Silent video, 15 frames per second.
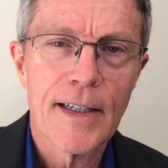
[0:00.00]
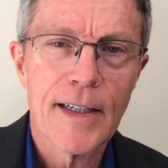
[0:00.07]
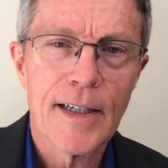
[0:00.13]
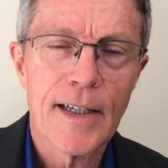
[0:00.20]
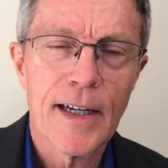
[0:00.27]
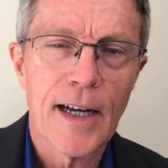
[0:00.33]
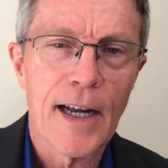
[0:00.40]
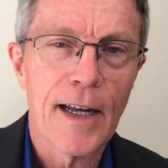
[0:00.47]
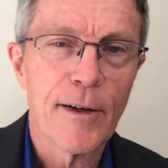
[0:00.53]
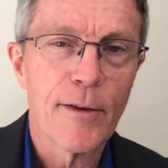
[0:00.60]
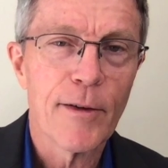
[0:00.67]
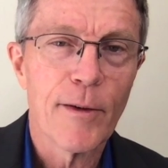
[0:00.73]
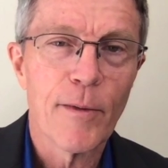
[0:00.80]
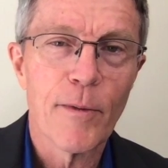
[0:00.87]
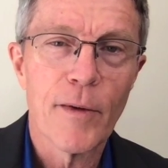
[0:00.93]
I
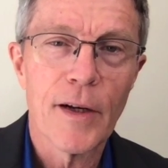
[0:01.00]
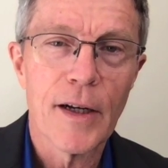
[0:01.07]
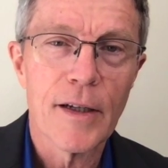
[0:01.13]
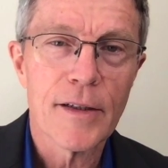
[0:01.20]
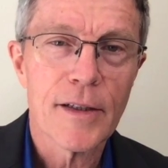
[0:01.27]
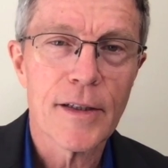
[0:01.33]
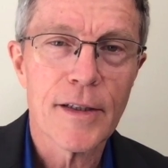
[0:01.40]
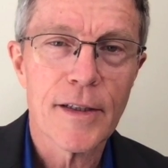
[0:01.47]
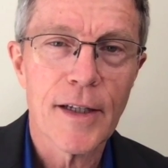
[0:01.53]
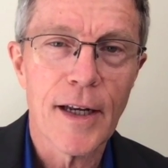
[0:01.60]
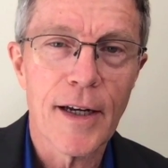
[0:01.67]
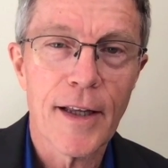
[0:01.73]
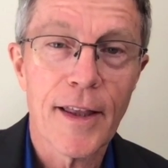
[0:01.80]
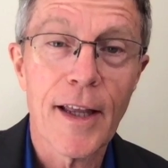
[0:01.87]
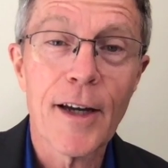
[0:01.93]
don't know what else to
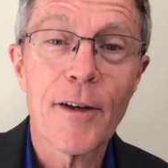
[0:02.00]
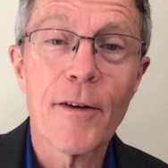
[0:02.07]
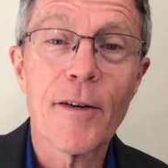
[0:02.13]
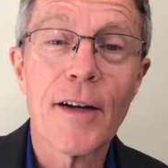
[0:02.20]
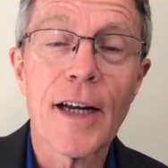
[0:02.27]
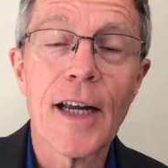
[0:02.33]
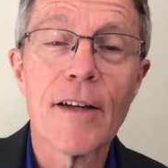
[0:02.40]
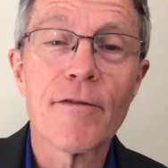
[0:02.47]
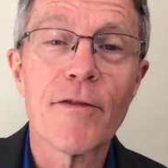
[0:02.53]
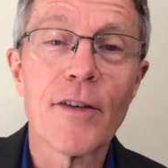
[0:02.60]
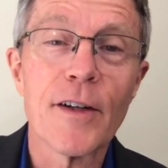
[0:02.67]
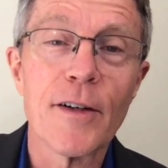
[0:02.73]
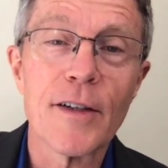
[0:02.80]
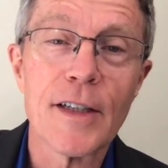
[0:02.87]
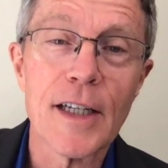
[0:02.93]
say. Thank you again
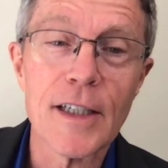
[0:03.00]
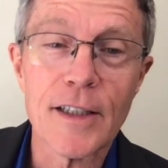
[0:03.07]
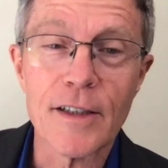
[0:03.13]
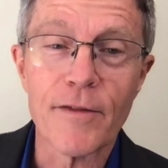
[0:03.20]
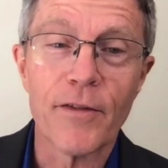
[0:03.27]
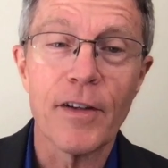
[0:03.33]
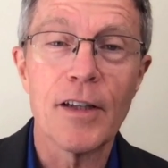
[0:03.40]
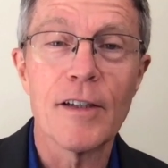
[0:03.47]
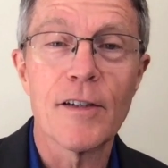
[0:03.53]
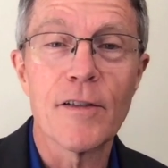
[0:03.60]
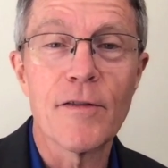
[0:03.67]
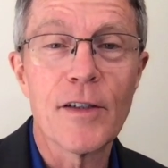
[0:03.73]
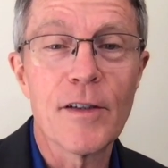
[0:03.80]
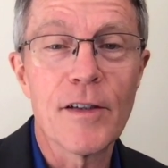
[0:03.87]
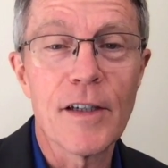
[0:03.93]
for your attention, for those
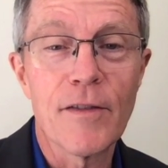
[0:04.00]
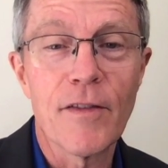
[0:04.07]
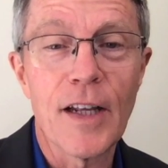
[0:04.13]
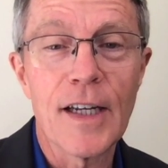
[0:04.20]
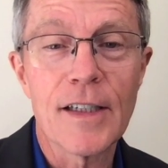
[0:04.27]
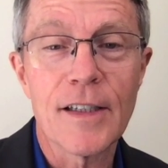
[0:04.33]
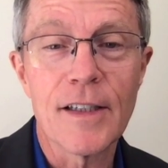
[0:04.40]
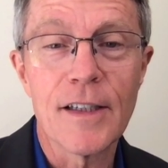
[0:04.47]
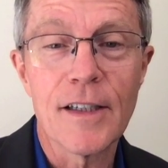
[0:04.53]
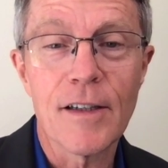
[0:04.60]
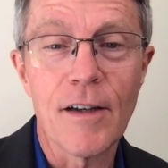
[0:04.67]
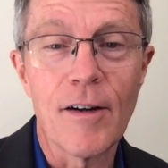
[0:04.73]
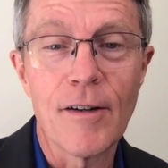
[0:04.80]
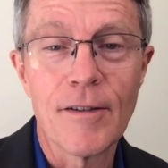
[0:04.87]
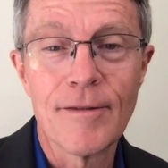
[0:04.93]
of you that have lasted
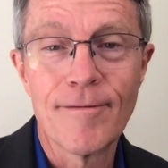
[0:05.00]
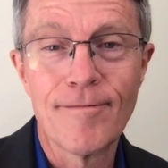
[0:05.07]
this long.